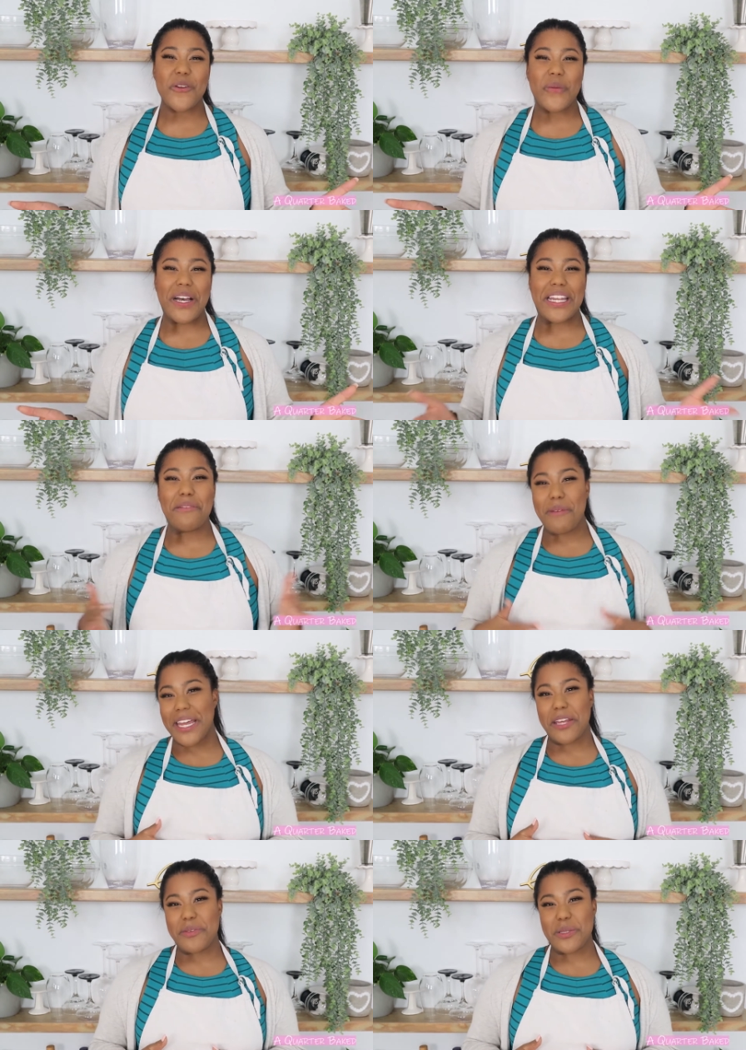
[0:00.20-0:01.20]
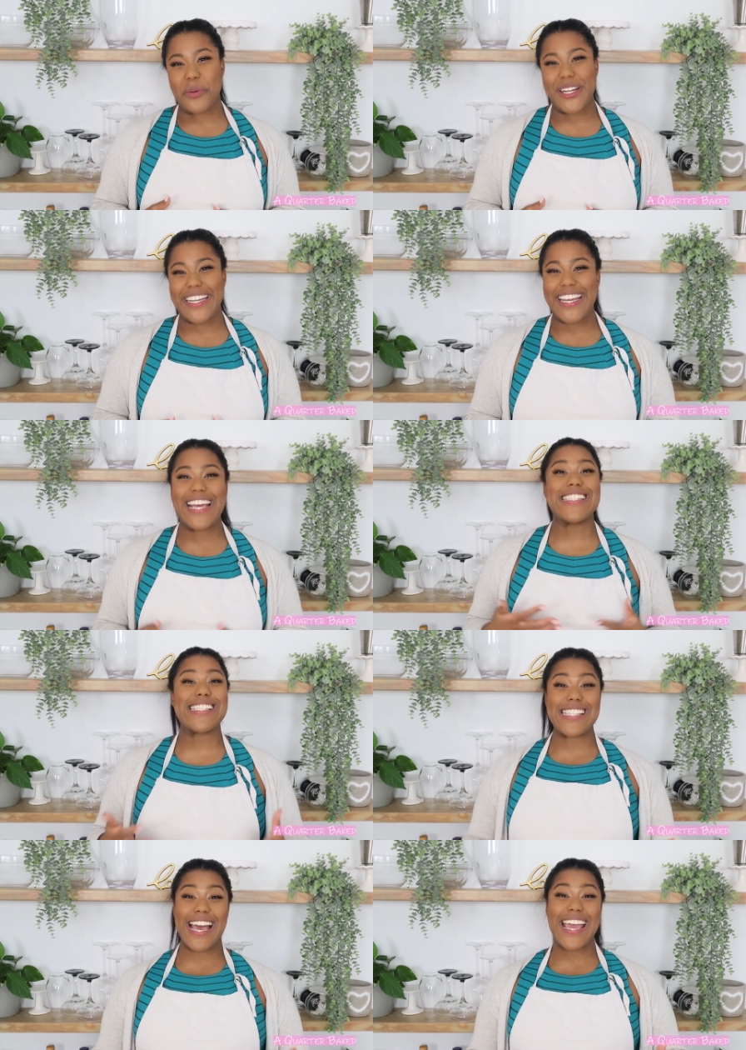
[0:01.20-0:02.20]
everyone, my name is Brittany, and
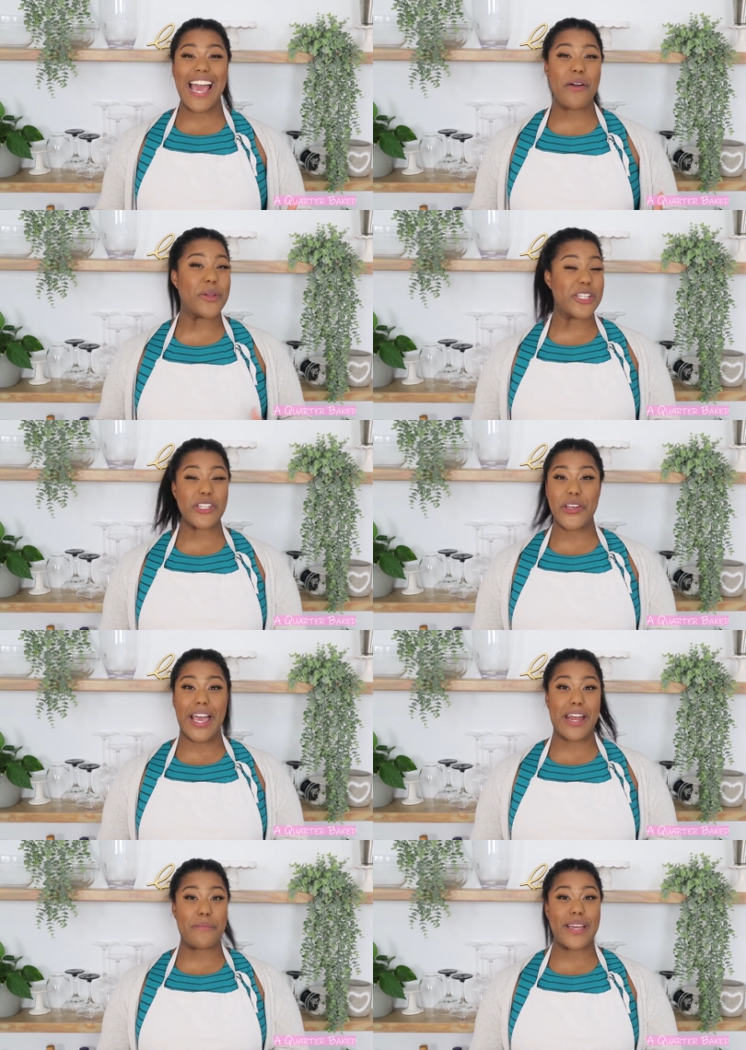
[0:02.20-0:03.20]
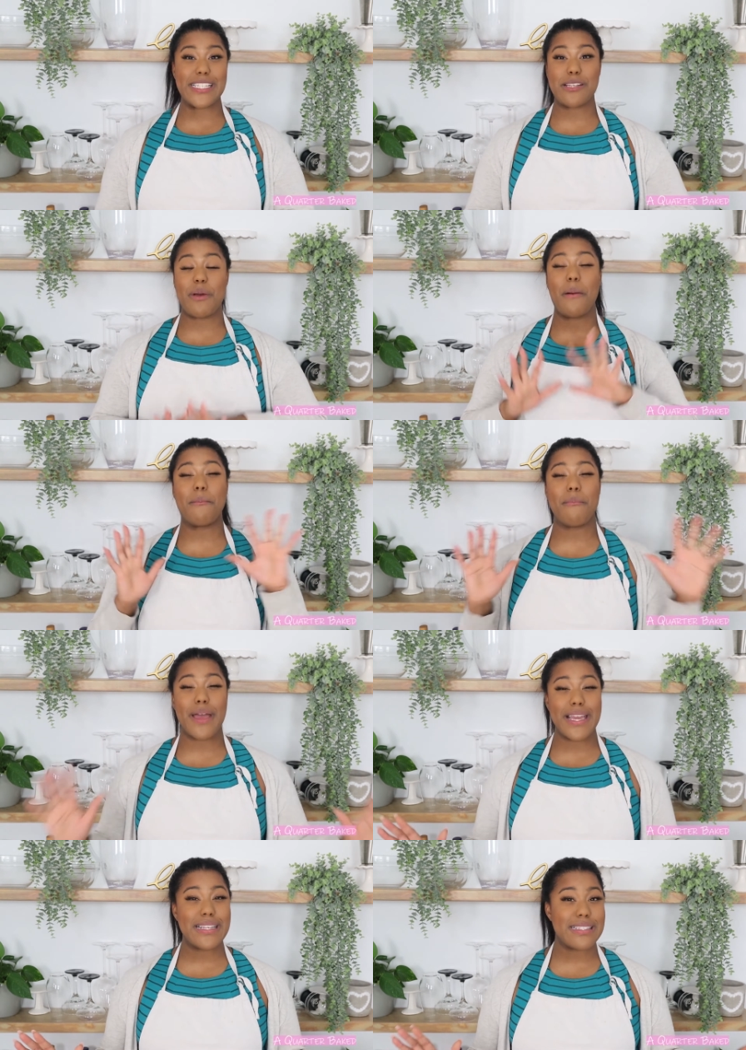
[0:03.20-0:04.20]
today I'm going to show you how to make some
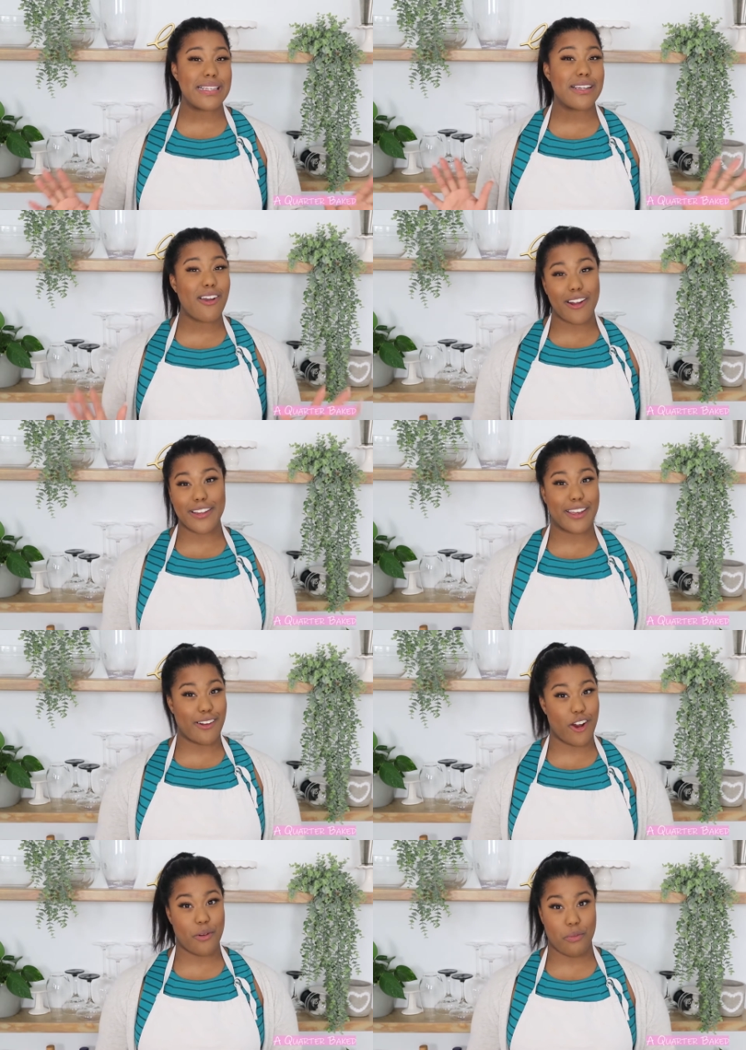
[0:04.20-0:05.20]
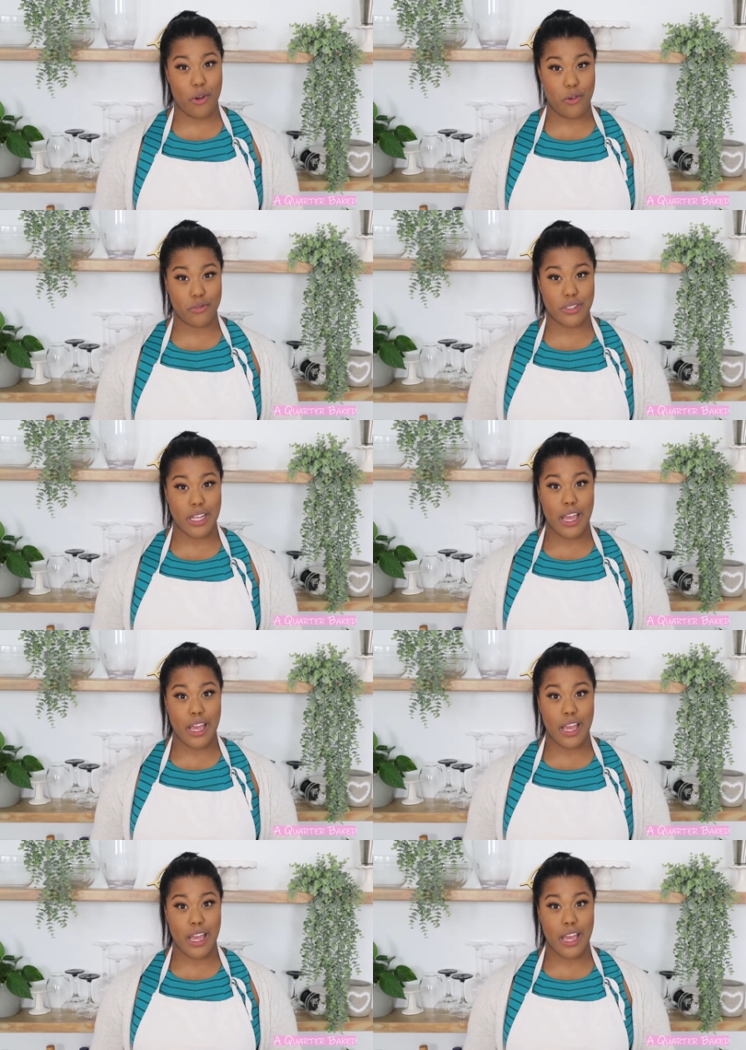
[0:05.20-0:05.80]
amazing garlic and herb rolls.